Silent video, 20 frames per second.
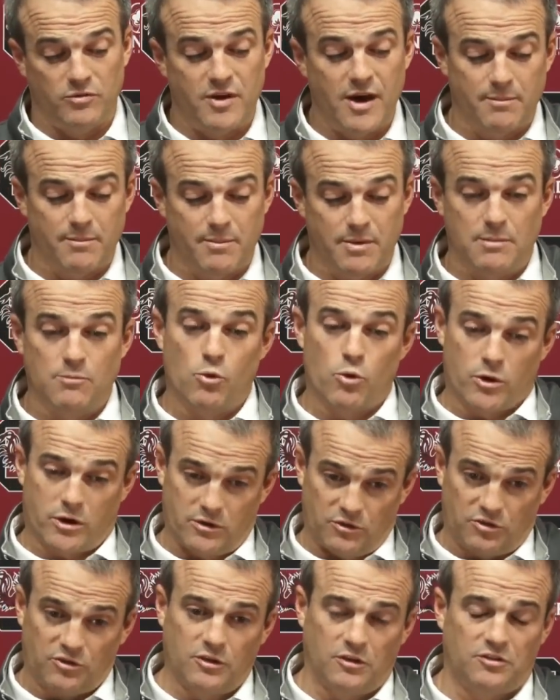We've got to be more
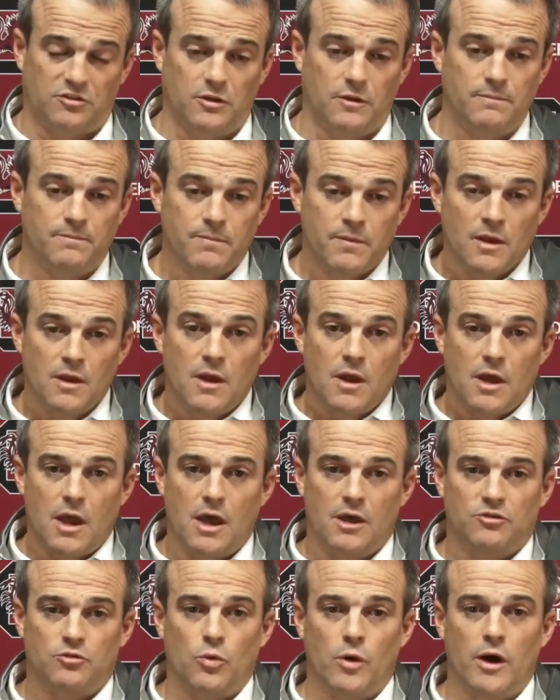consistent
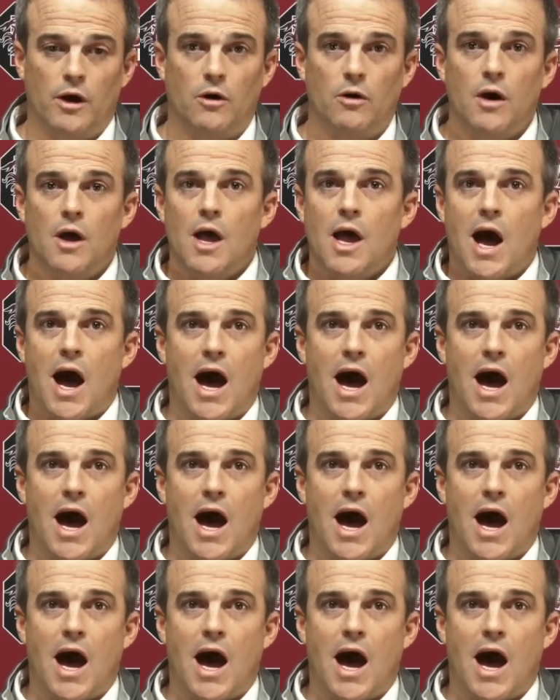as well.